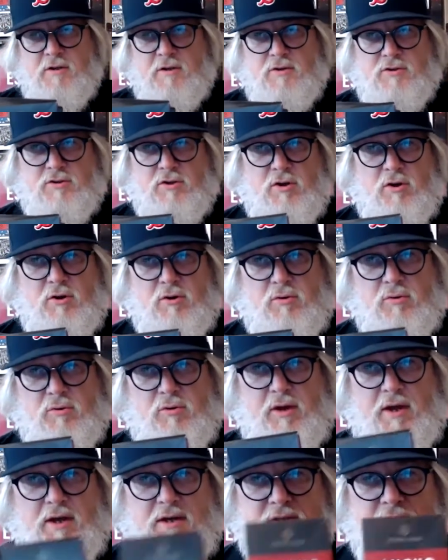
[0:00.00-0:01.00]
So
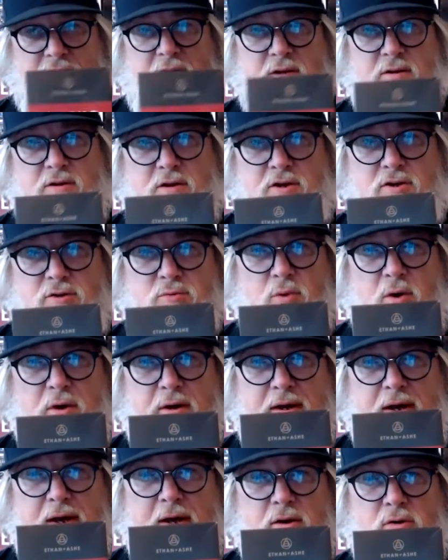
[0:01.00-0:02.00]
they sent this
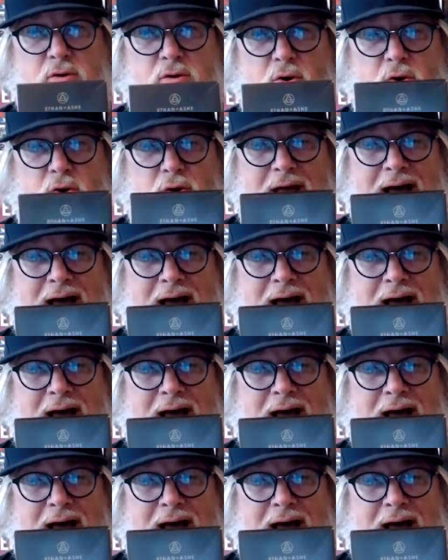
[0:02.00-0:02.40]
one here called